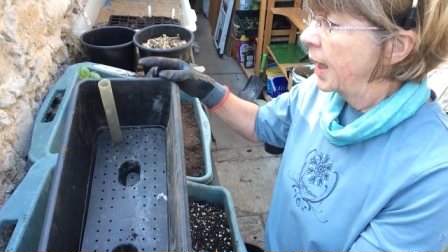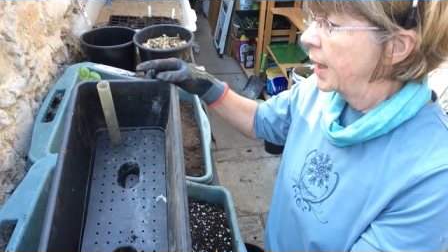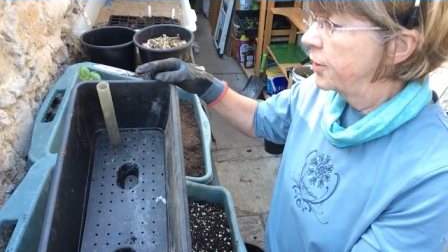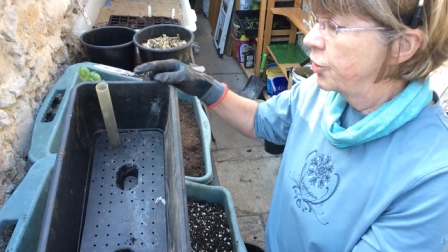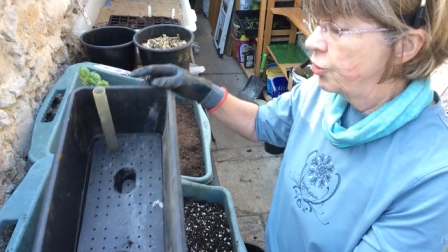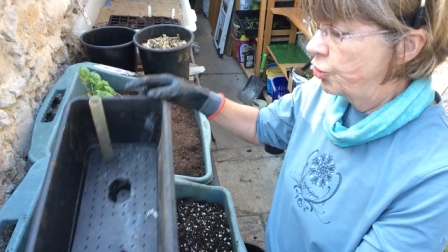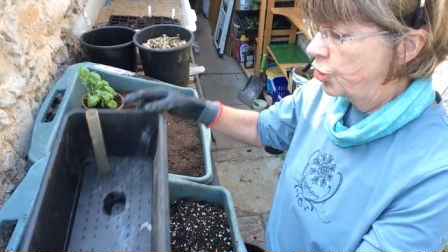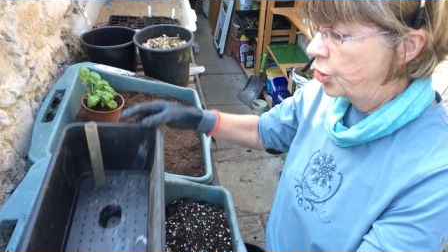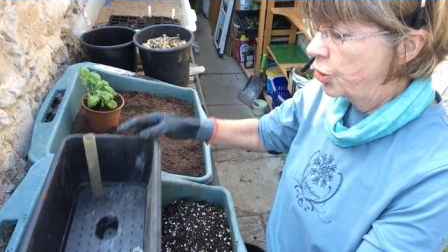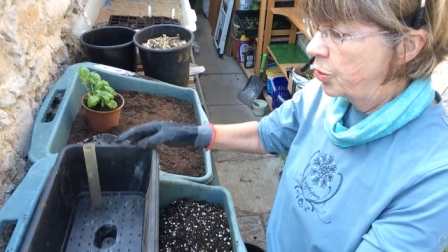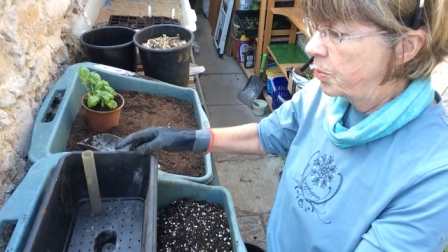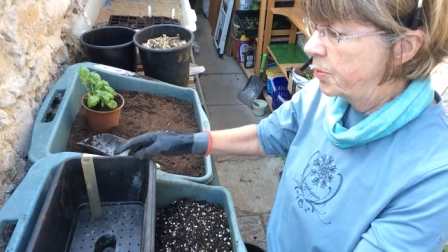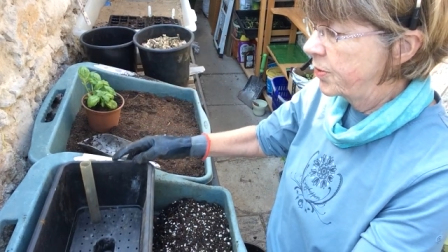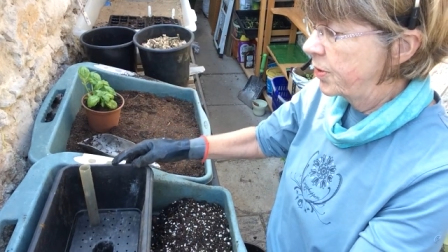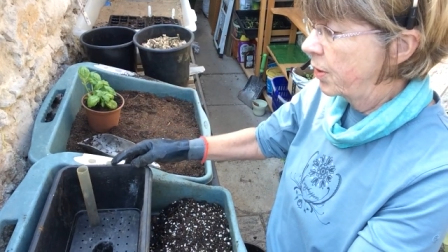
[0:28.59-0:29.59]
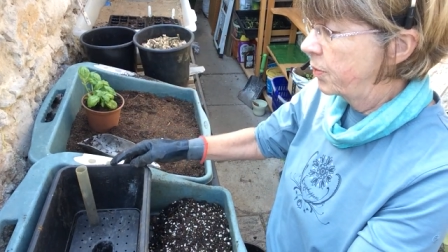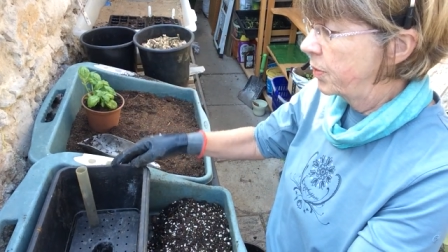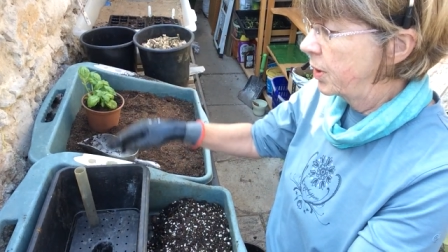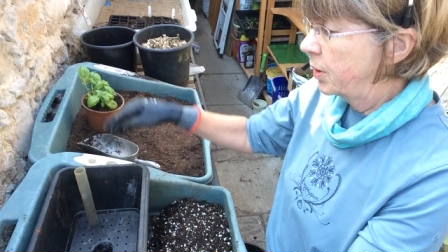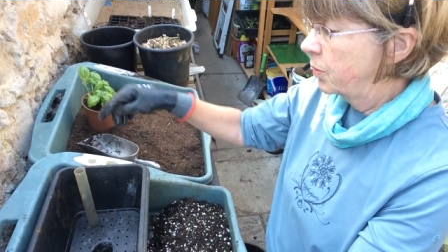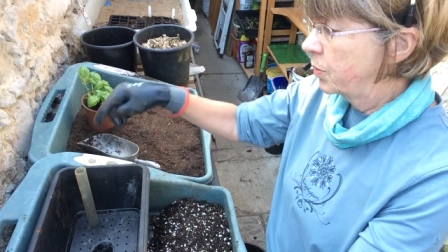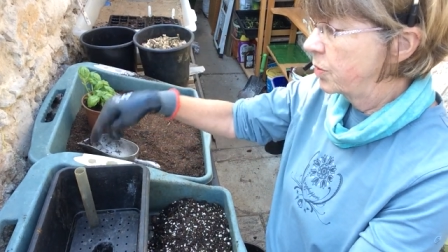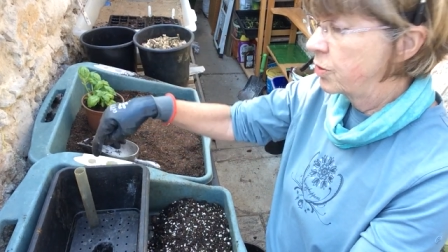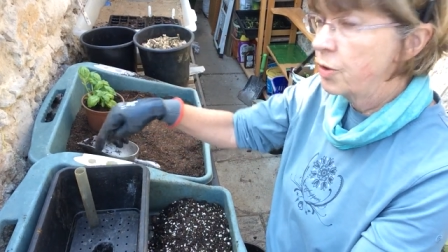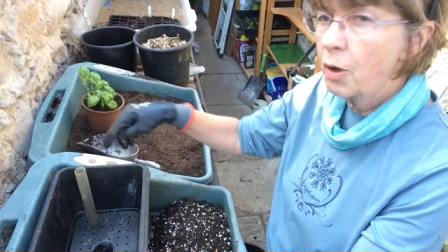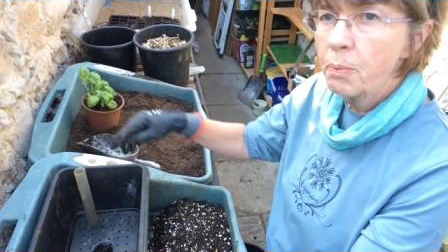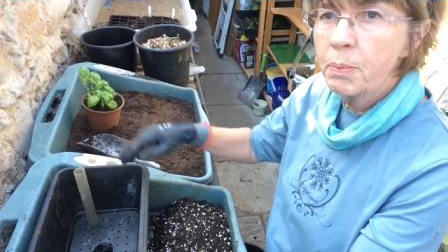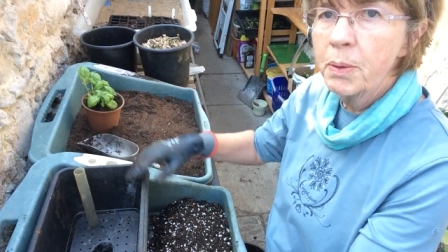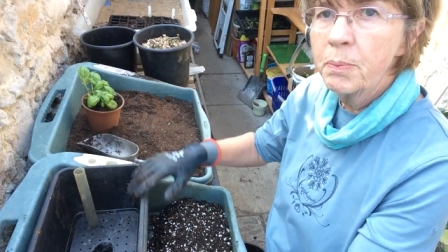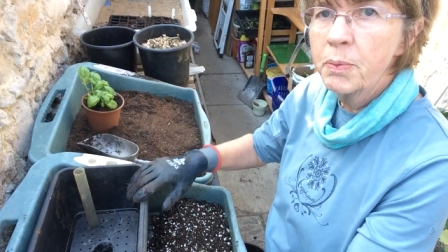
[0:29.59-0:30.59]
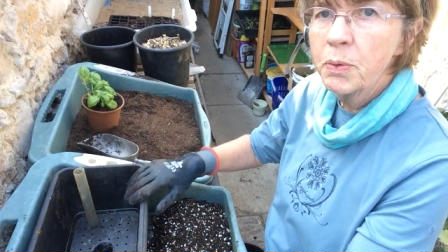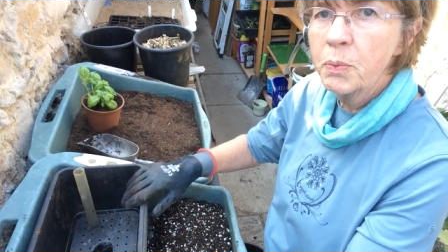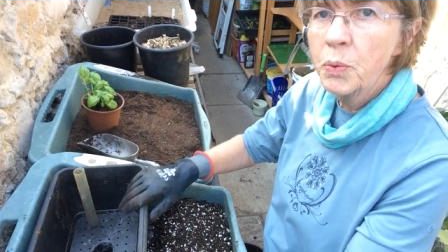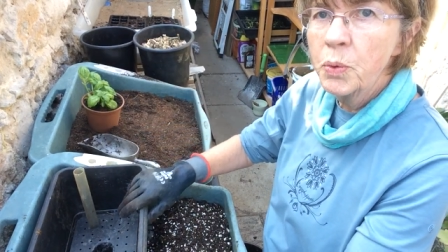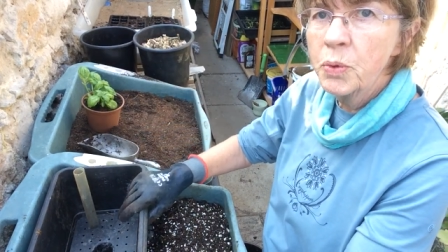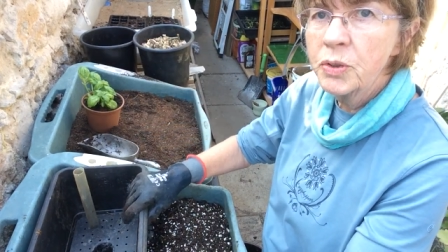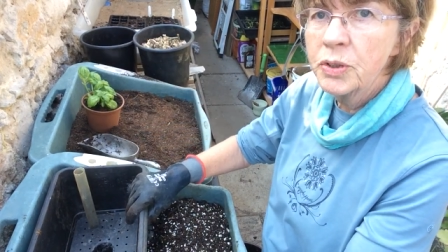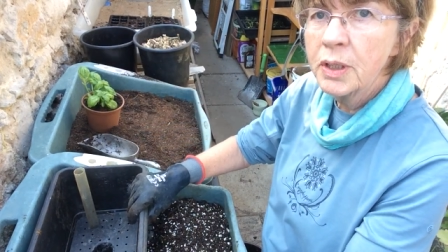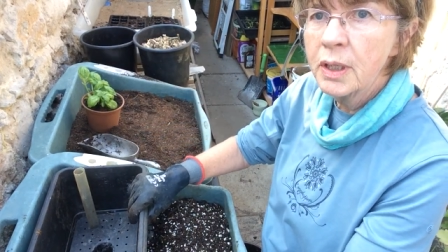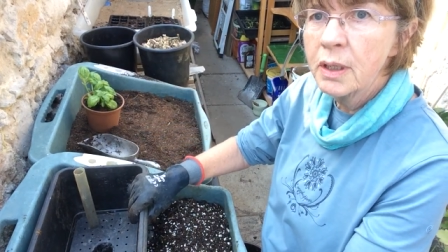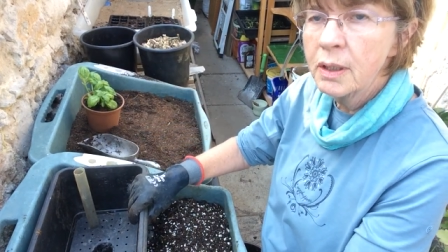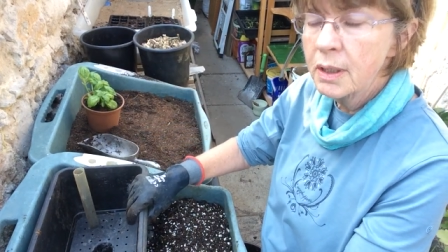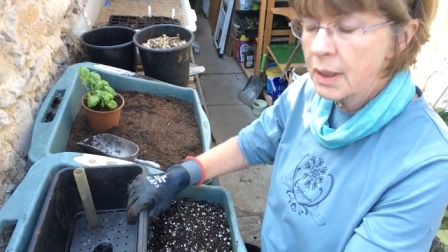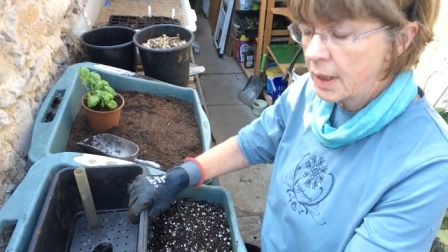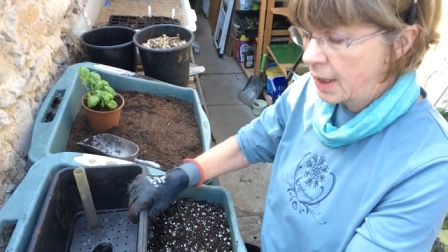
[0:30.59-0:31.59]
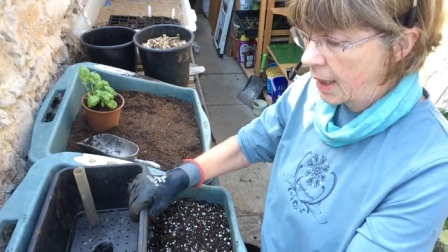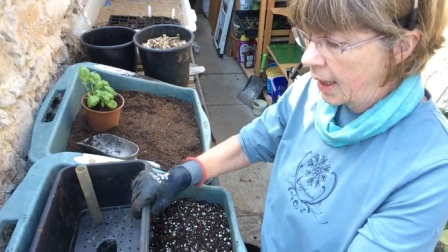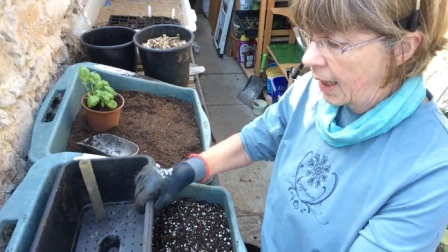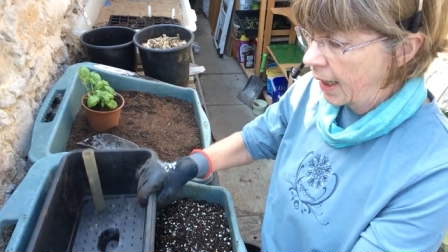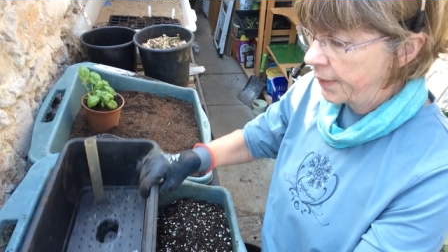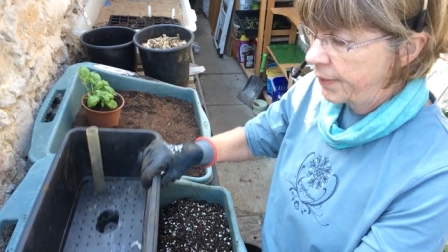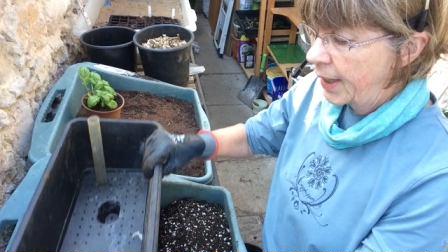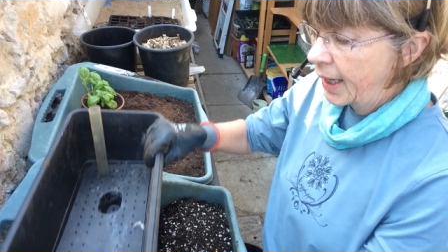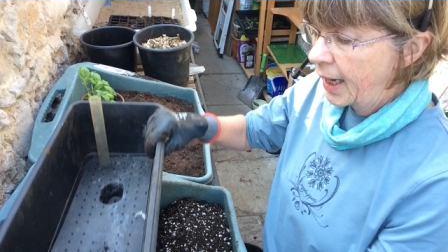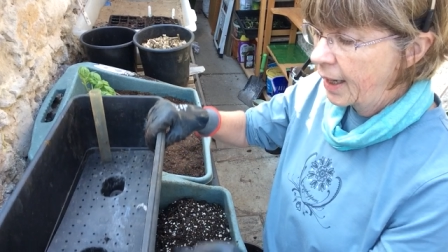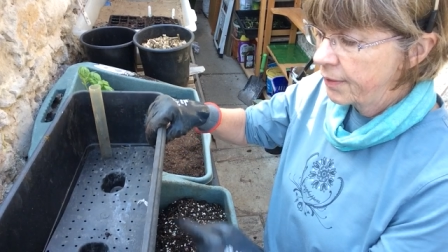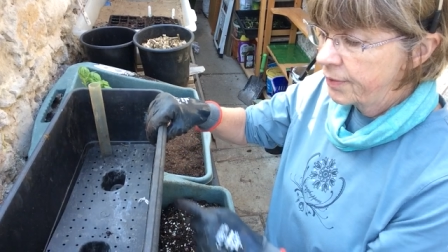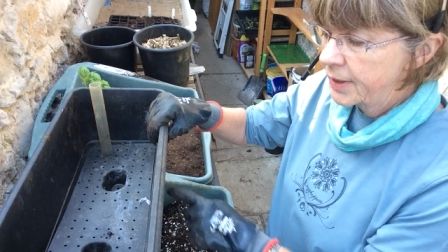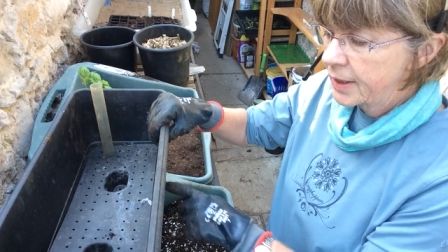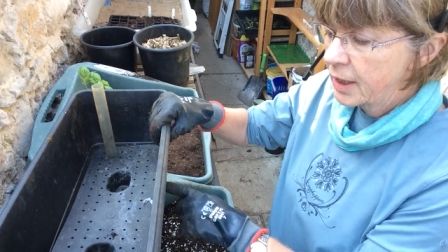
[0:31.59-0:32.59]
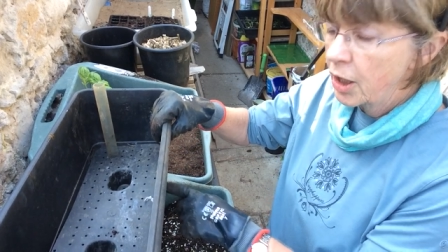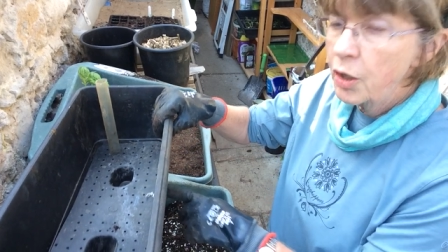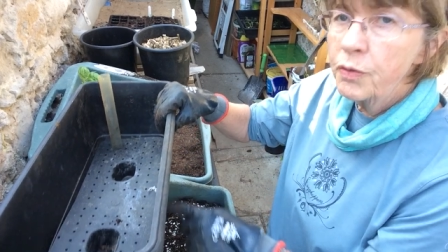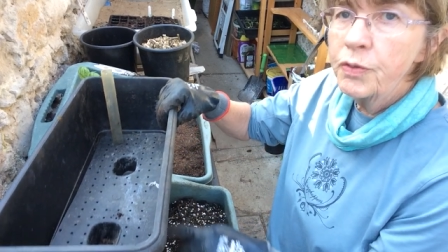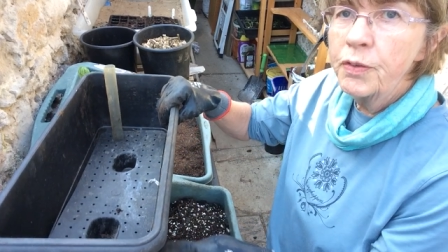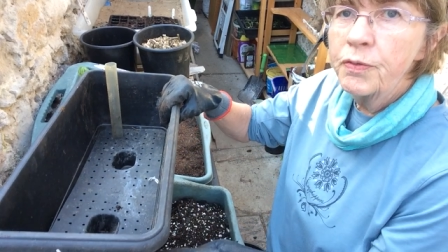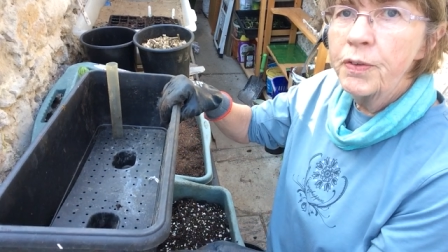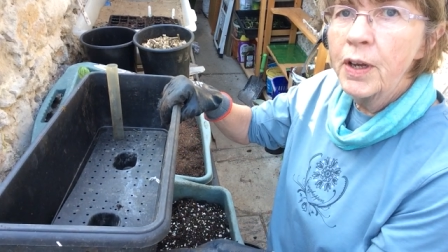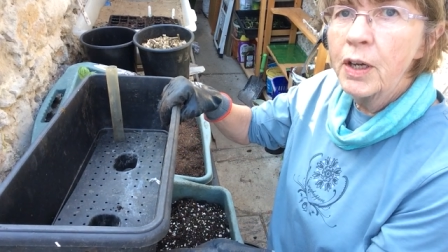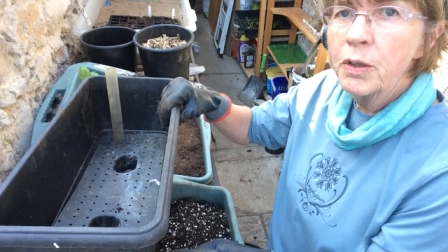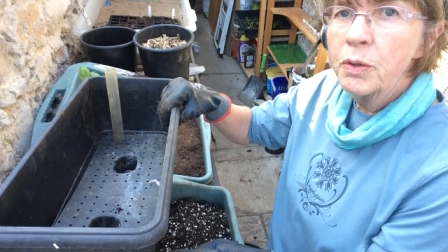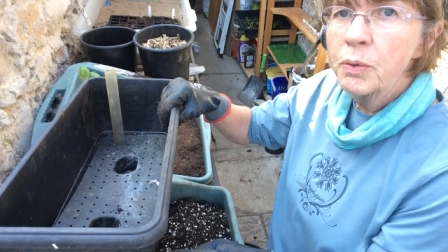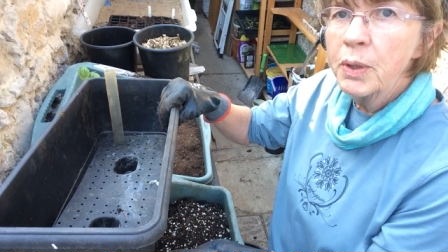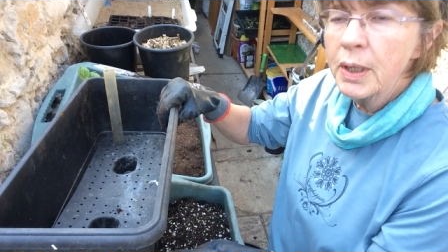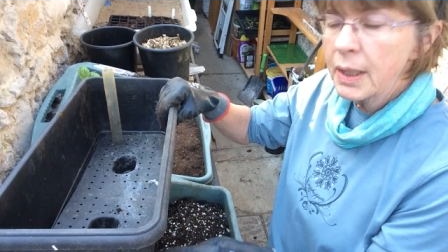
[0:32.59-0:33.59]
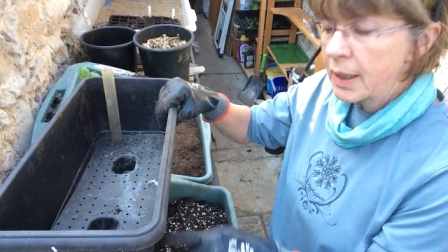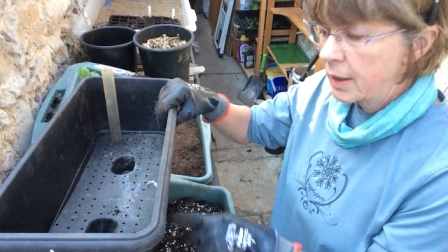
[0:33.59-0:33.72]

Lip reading: and a tube so that you can top up the water. And they have little overflow